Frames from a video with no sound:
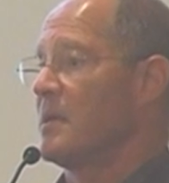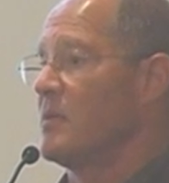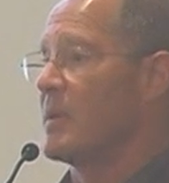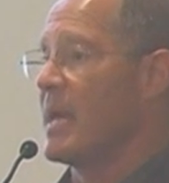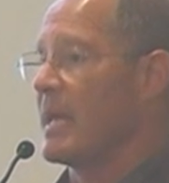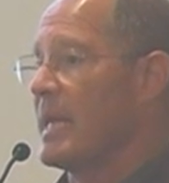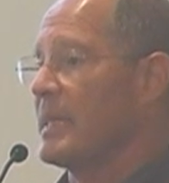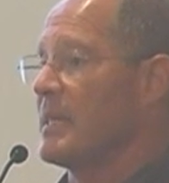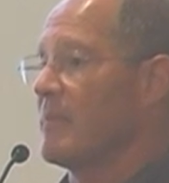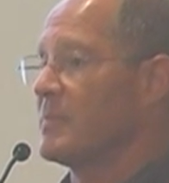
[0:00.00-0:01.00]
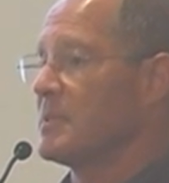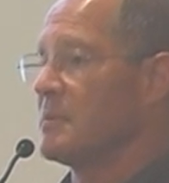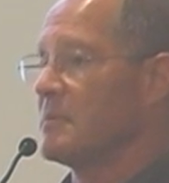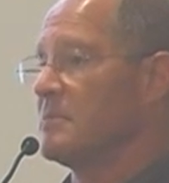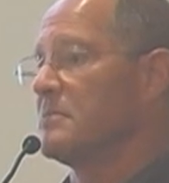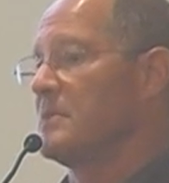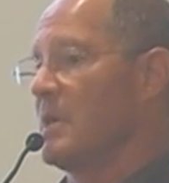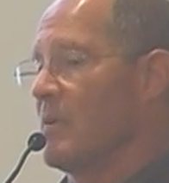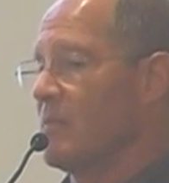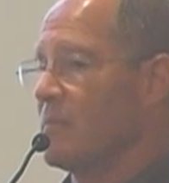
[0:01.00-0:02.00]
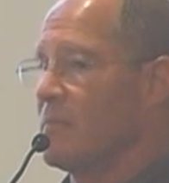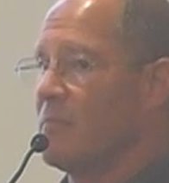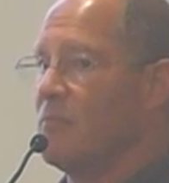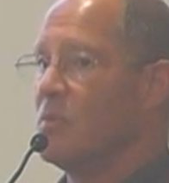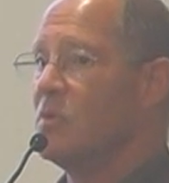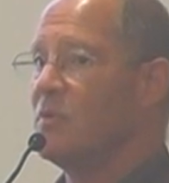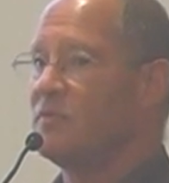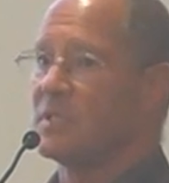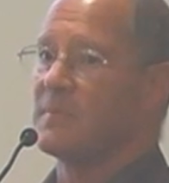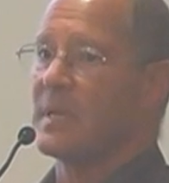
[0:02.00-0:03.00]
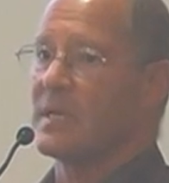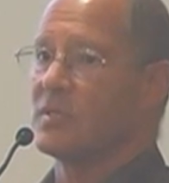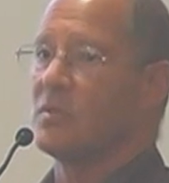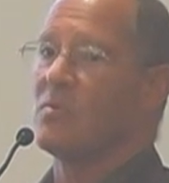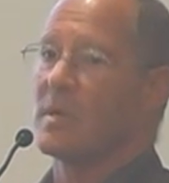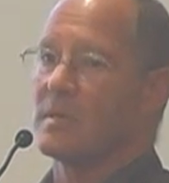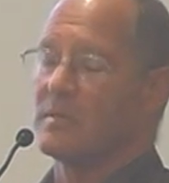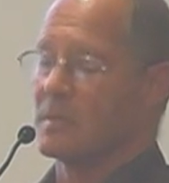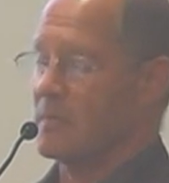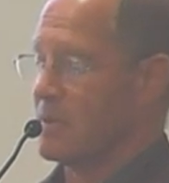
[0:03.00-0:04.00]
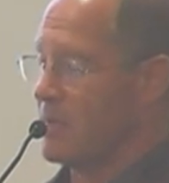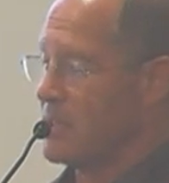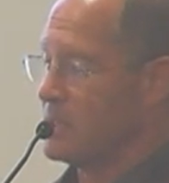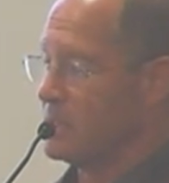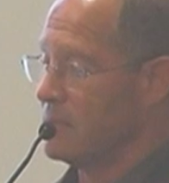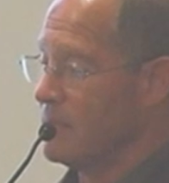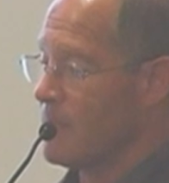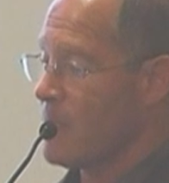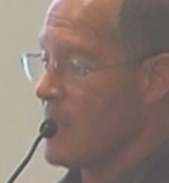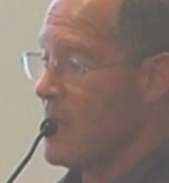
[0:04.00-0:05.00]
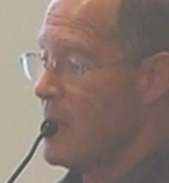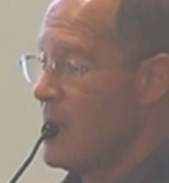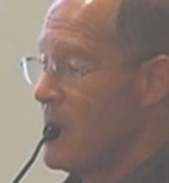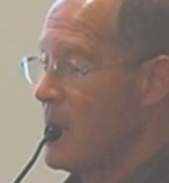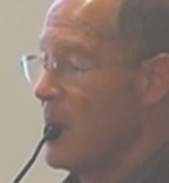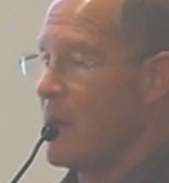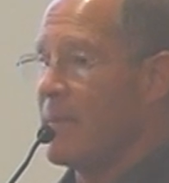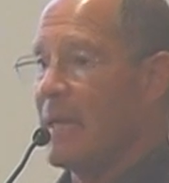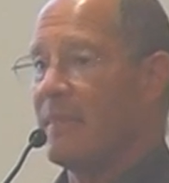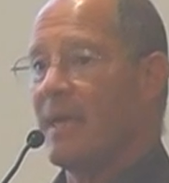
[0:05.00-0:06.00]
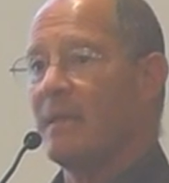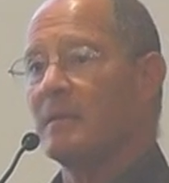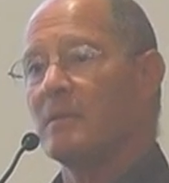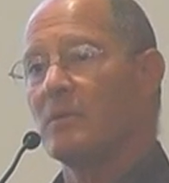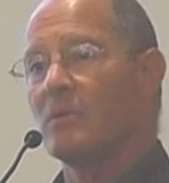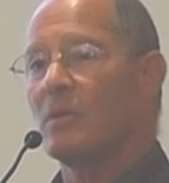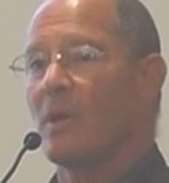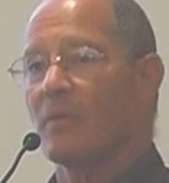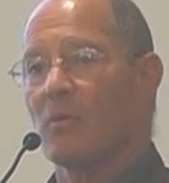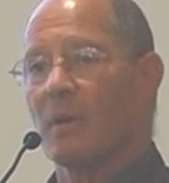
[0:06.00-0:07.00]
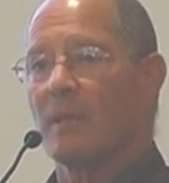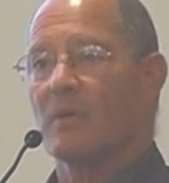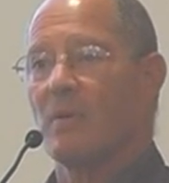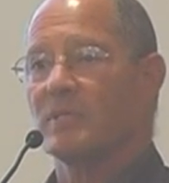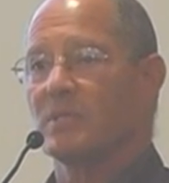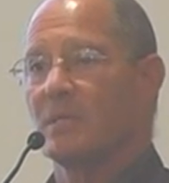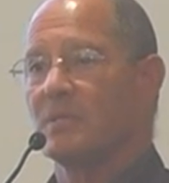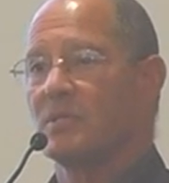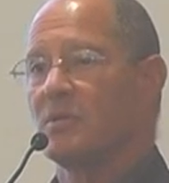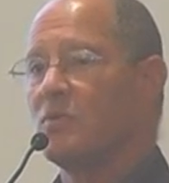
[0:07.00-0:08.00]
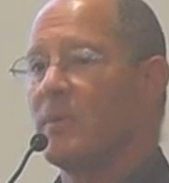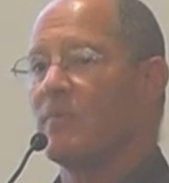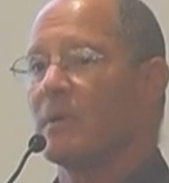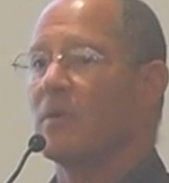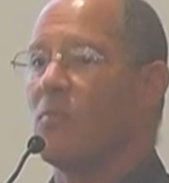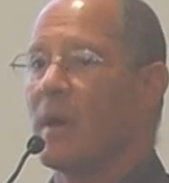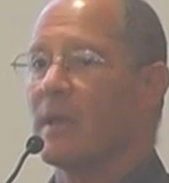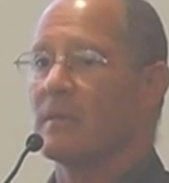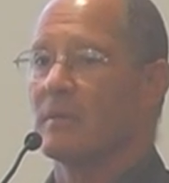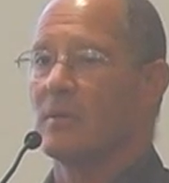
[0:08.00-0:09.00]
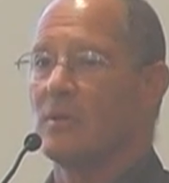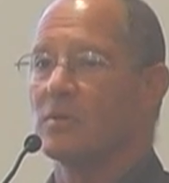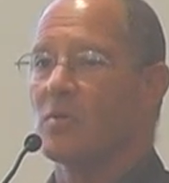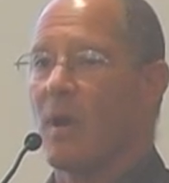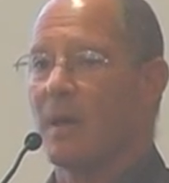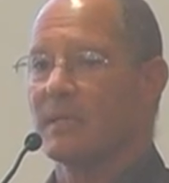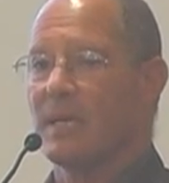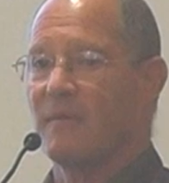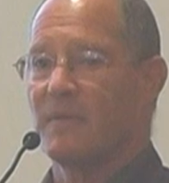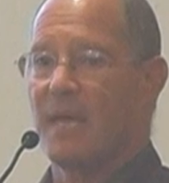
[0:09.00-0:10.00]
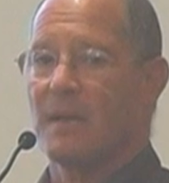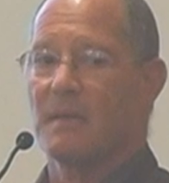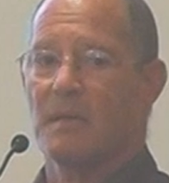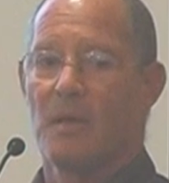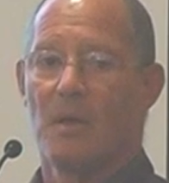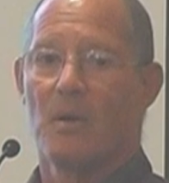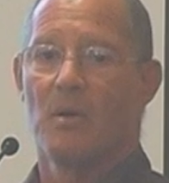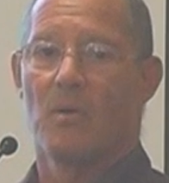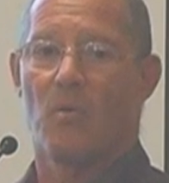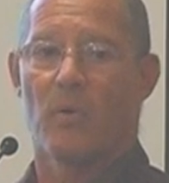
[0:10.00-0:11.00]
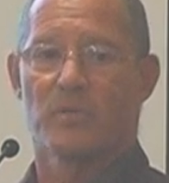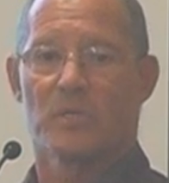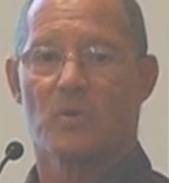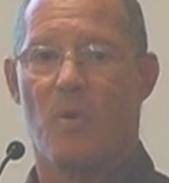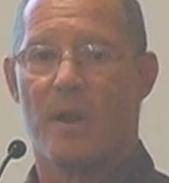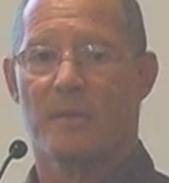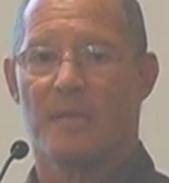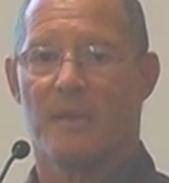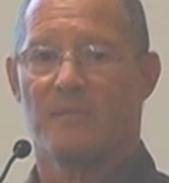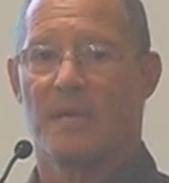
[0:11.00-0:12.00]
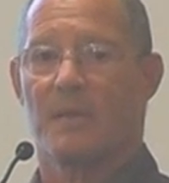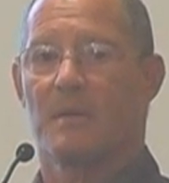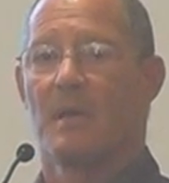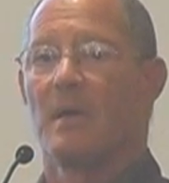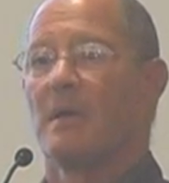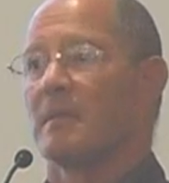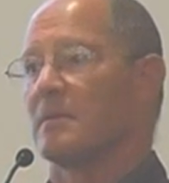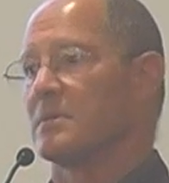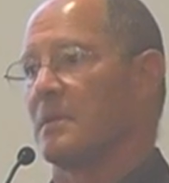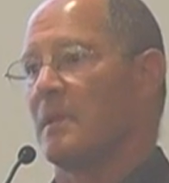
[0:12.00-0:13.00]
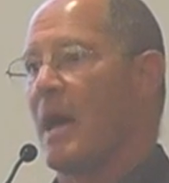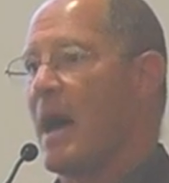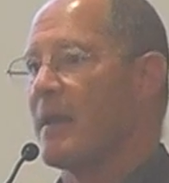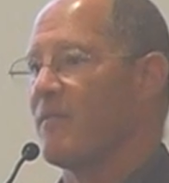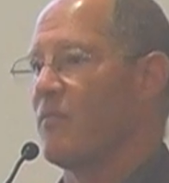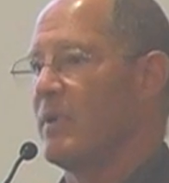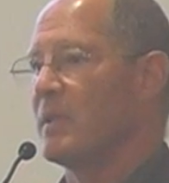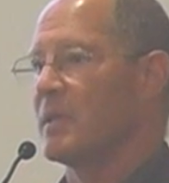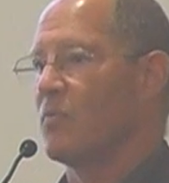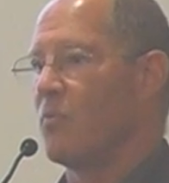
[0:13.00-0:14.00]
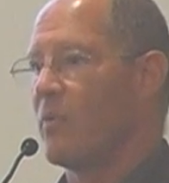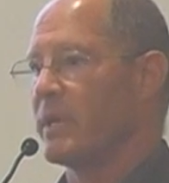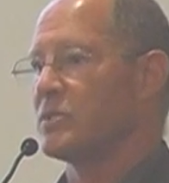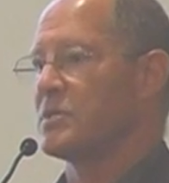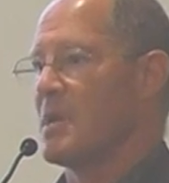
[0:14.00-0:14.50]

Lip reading: You can't get them to, move just because you want to do some integration. And then, another question is, do we really want to use qualitative data or just quantitative data? There's a lot of really rich